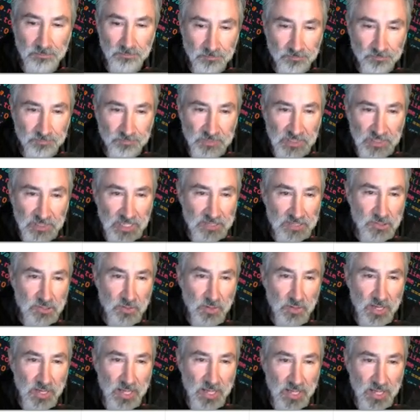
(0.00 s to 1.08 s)
let's go
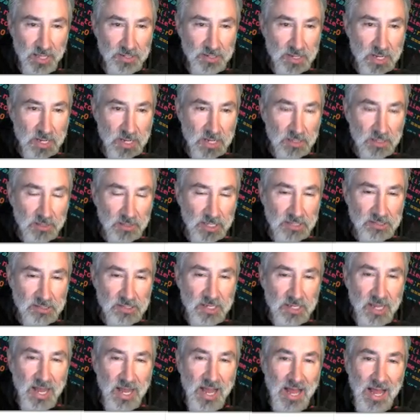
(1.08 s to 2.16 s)
ahead.
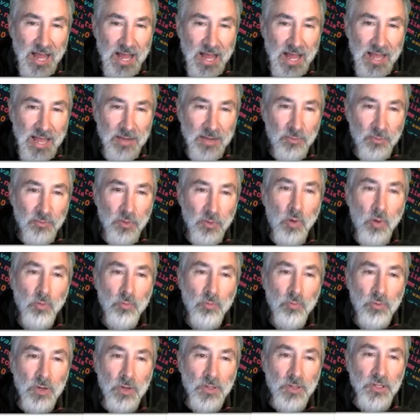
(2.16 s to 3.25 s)
I don't,
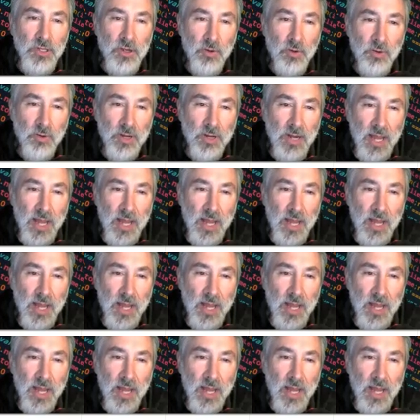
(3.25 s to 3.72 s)
oh, you know what?